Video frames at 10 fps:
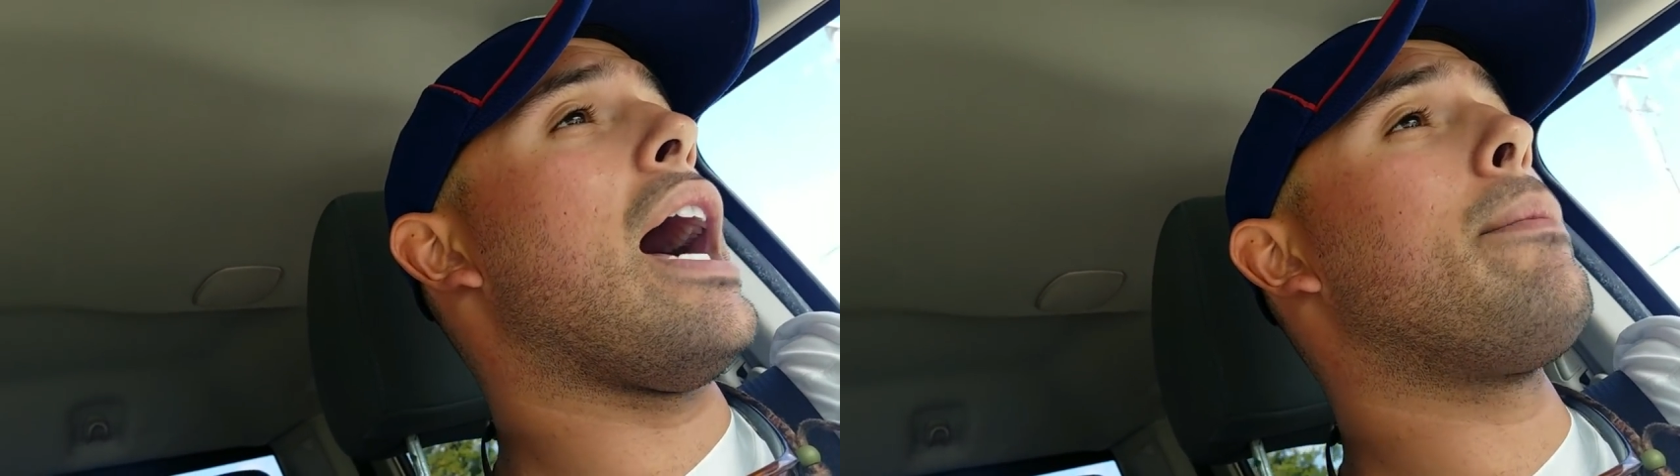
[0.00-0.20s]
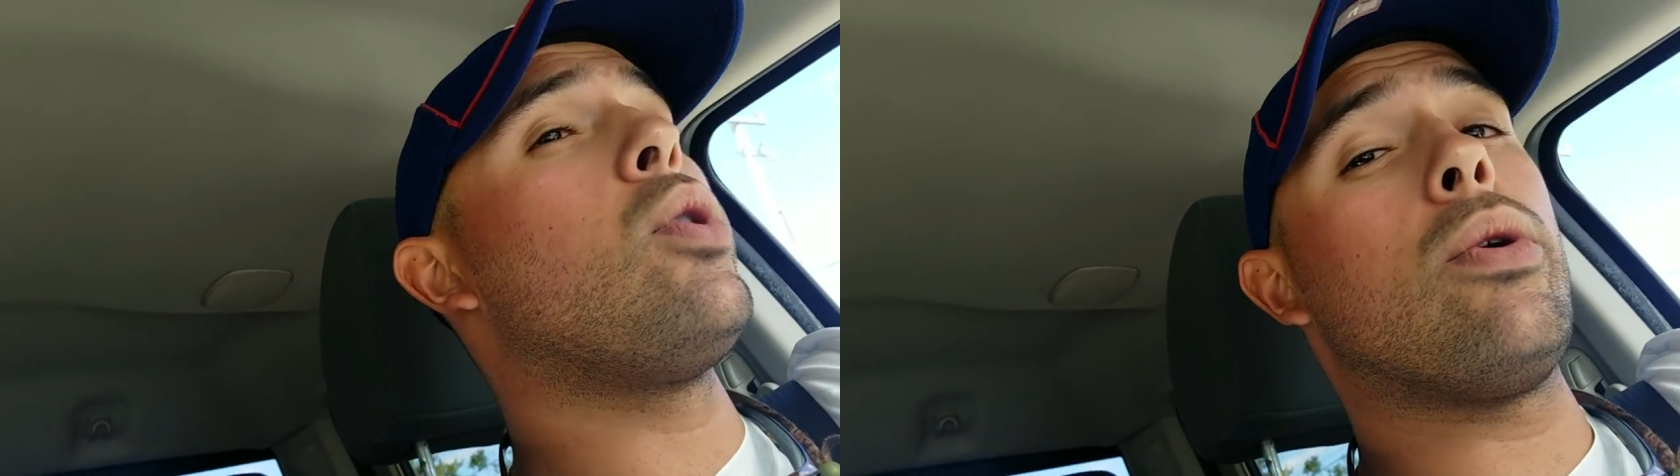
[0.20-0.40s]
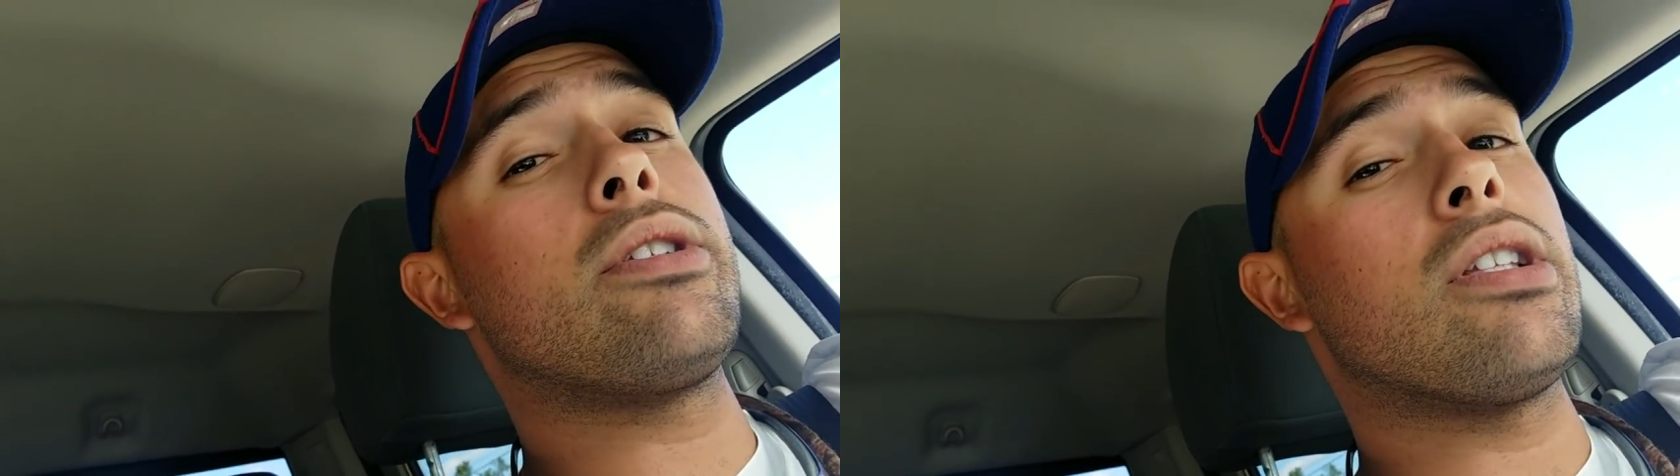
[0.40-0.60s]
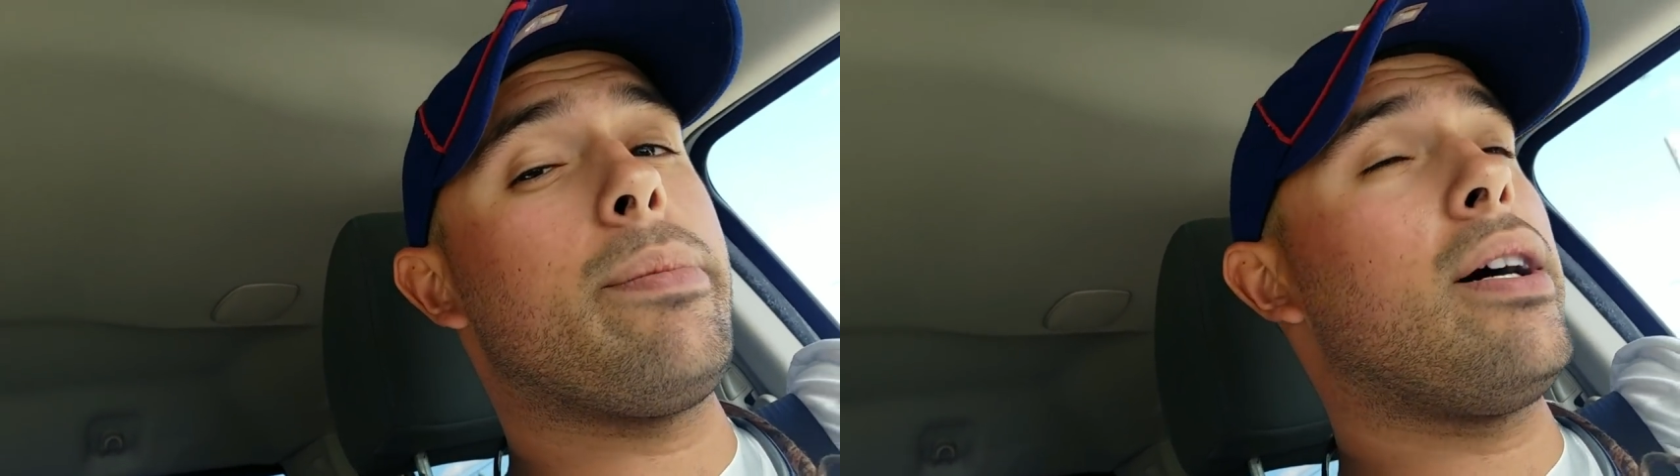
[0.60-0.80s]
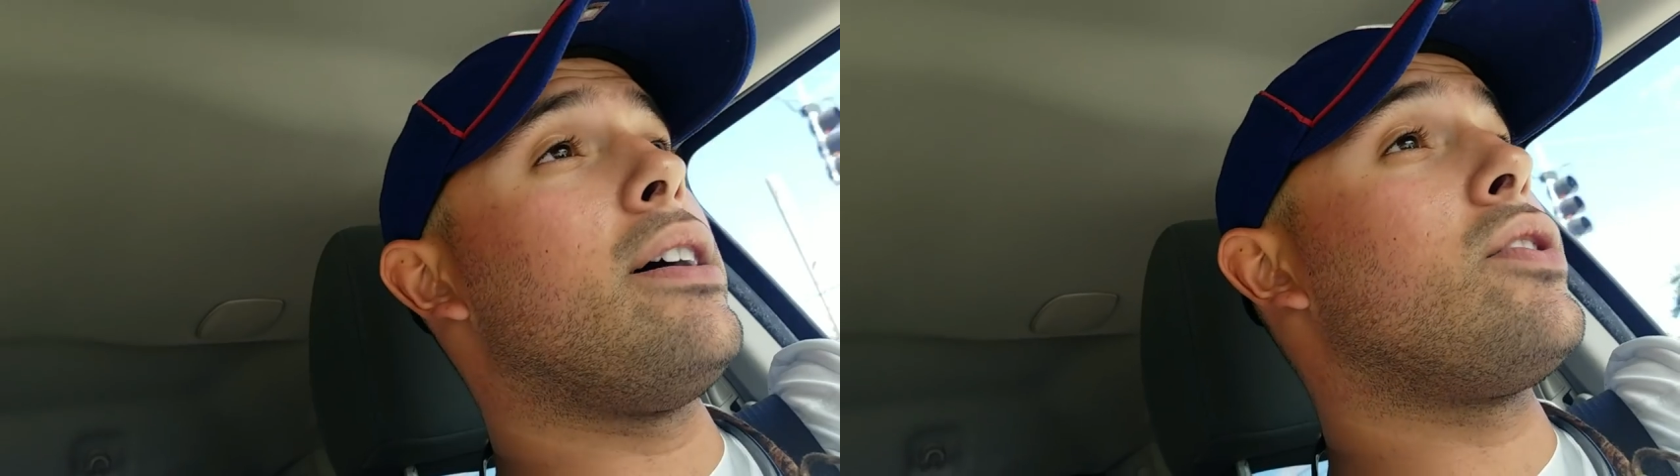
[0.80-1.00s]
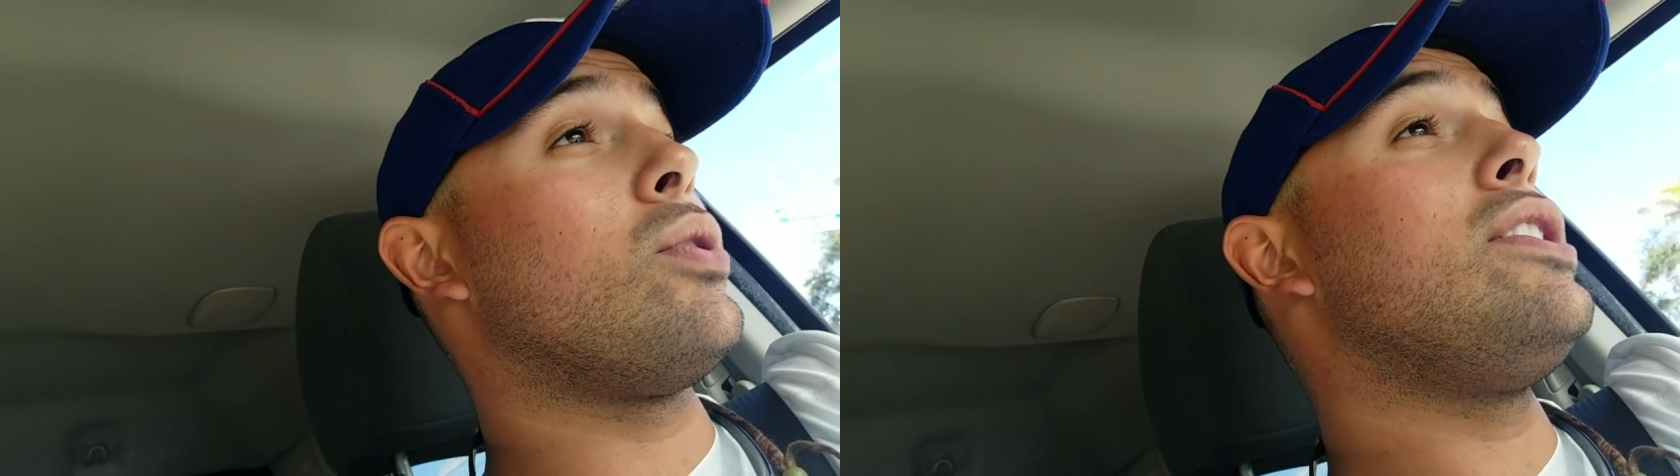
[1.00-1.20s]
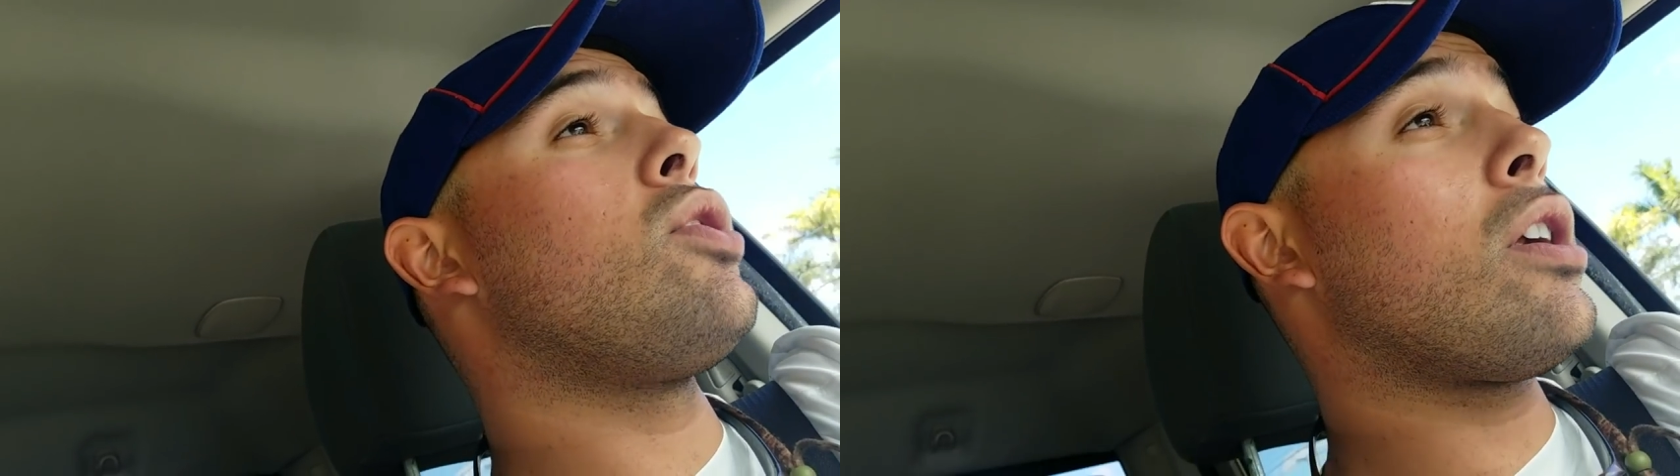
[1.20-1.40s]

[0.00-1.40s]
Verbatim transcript: I'm going to the pond. So he's